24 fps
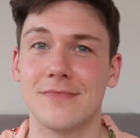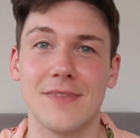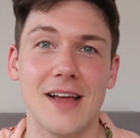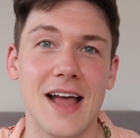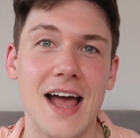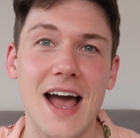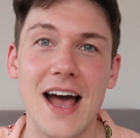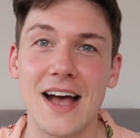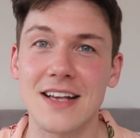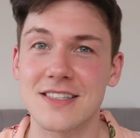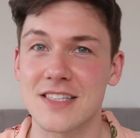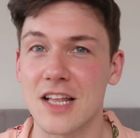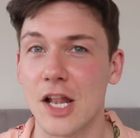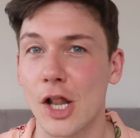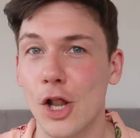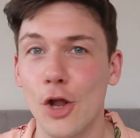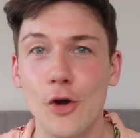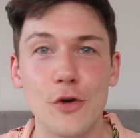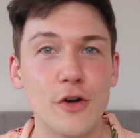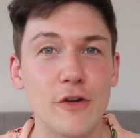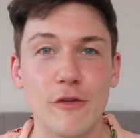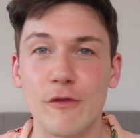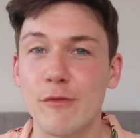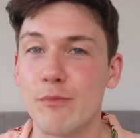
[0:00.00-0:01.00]
has a
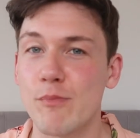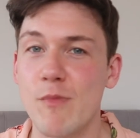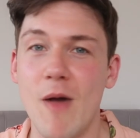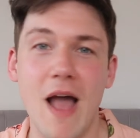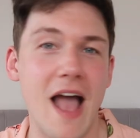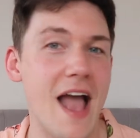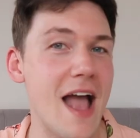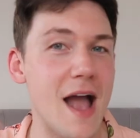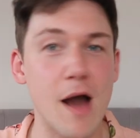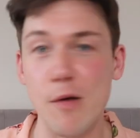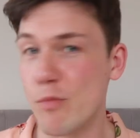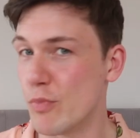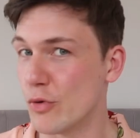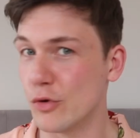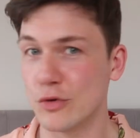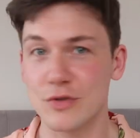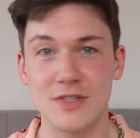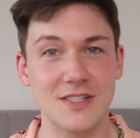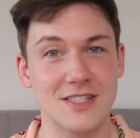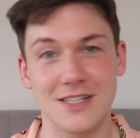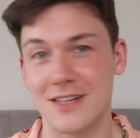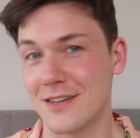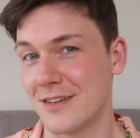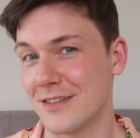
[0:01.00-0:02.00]
load of hair
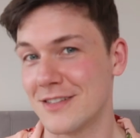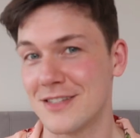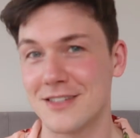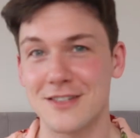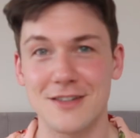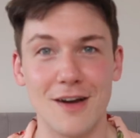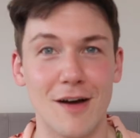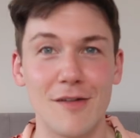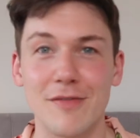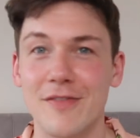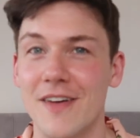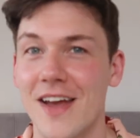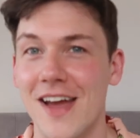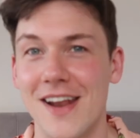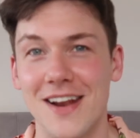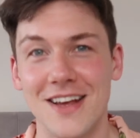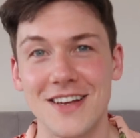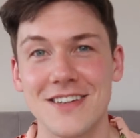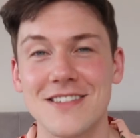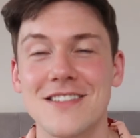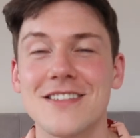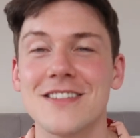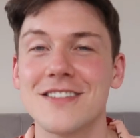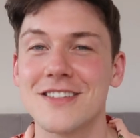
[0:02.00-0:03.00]
boosting stuff in
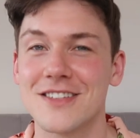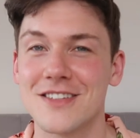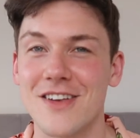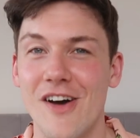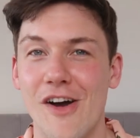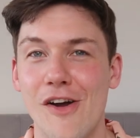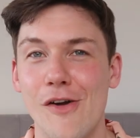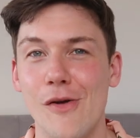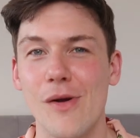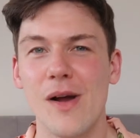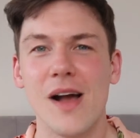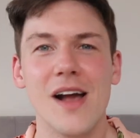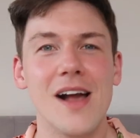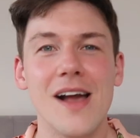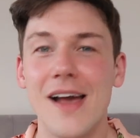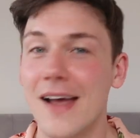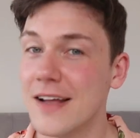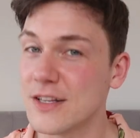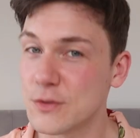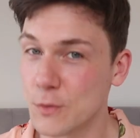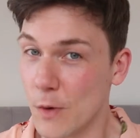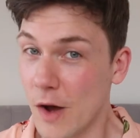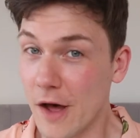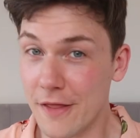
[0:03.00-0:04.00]
it. So
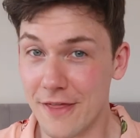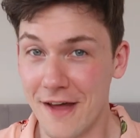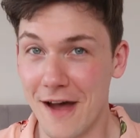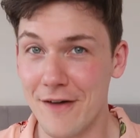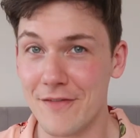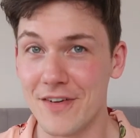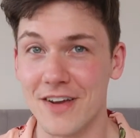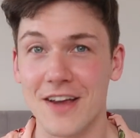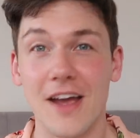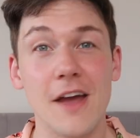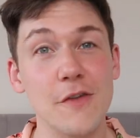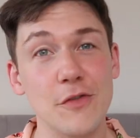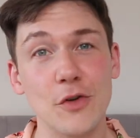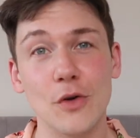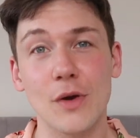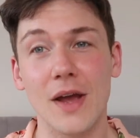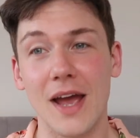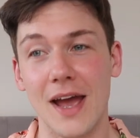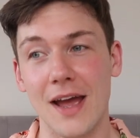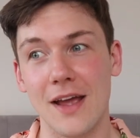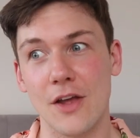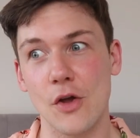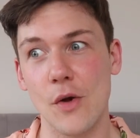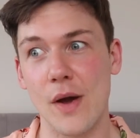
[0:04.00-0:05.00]
it's worth having if you're
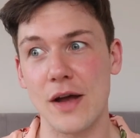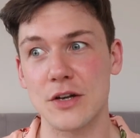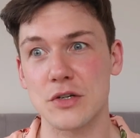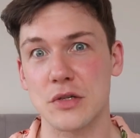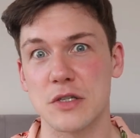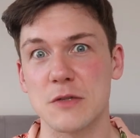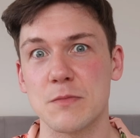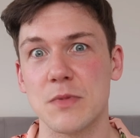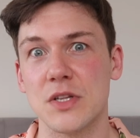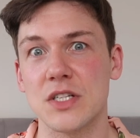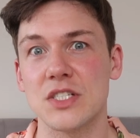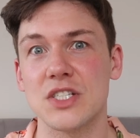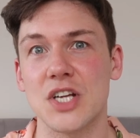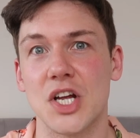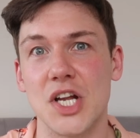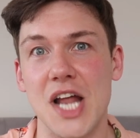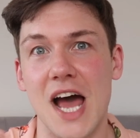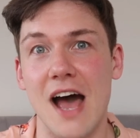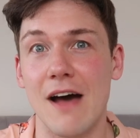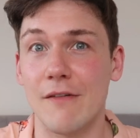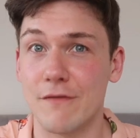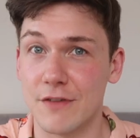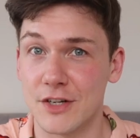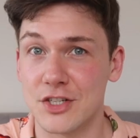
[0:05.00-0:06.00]
getting your hair transplant done
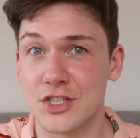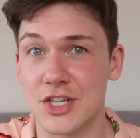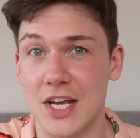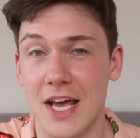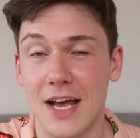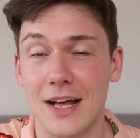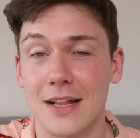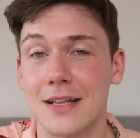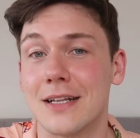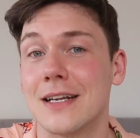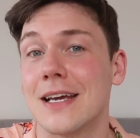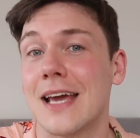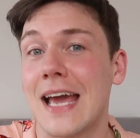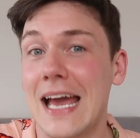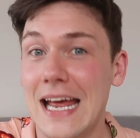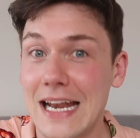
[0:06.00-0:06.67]
at Vinci Hair Clinic